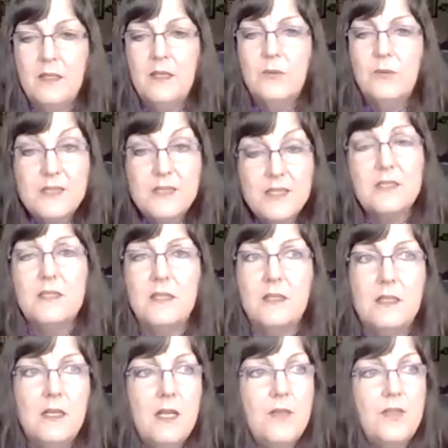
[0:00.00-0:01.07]

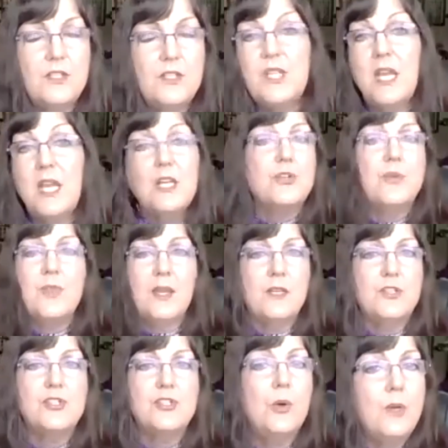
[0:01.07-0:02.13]
the teacher that
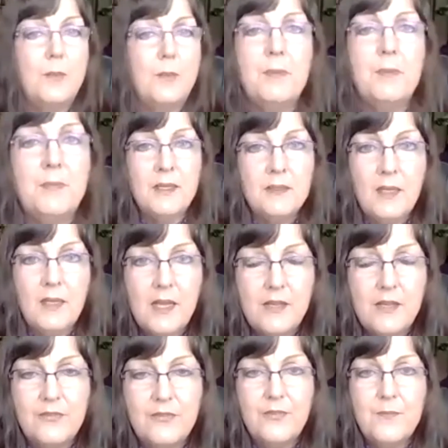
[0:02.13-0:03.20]
has shown up in
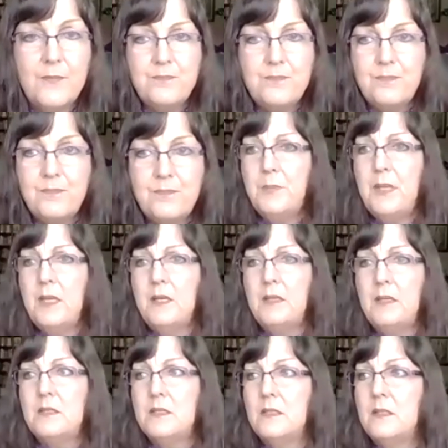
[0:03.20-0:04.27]
life, be
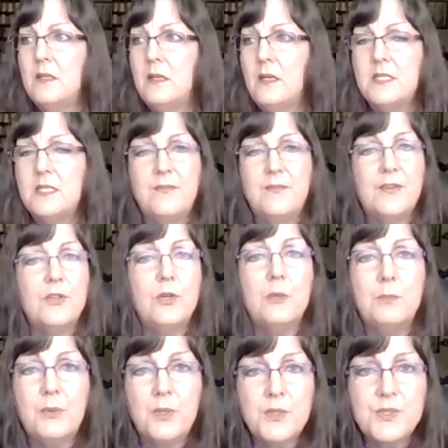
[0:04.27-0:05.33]
it a
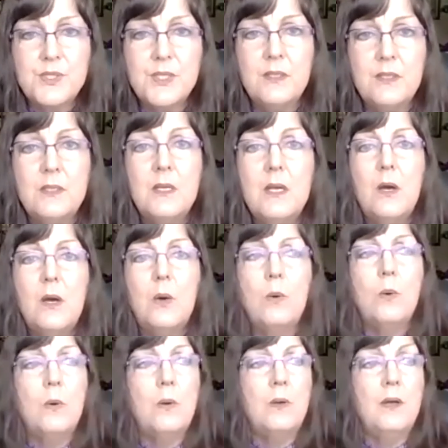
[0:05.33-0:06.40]
difficult person
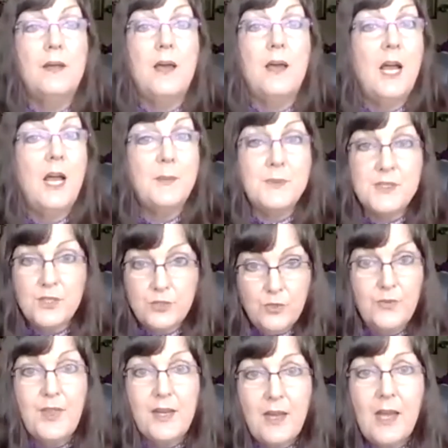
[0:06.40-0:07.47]
or an
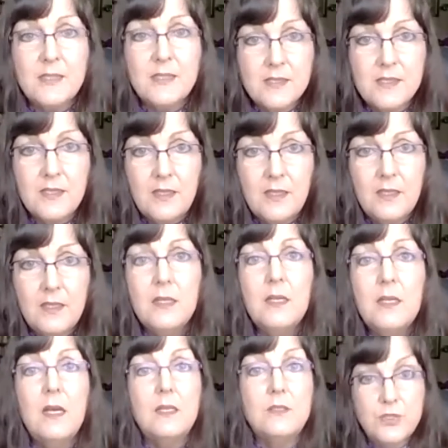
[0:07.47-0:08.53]
obstacle that I see
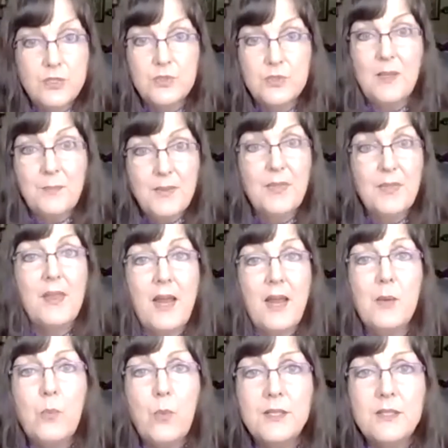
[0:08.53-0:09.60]
to something that
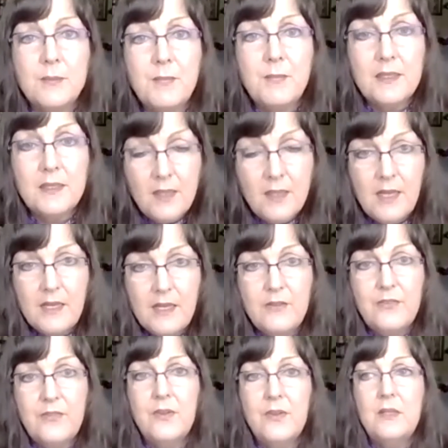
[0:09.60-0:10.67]
I want in my
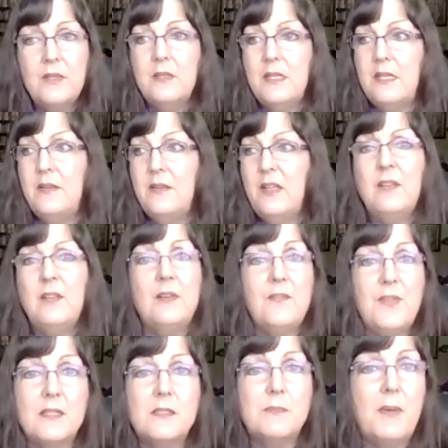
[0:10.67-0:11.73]
life, even
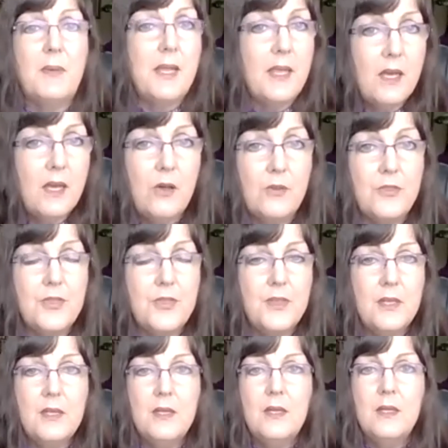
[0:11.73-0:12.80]
if that's my health,
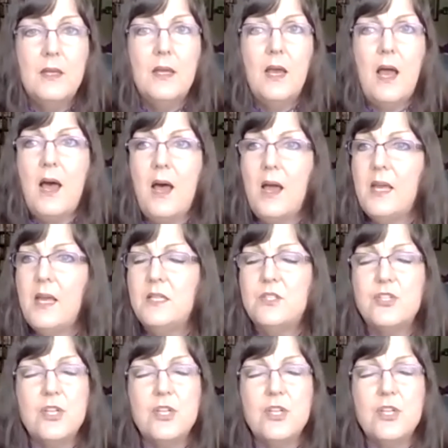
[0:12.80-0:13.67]
I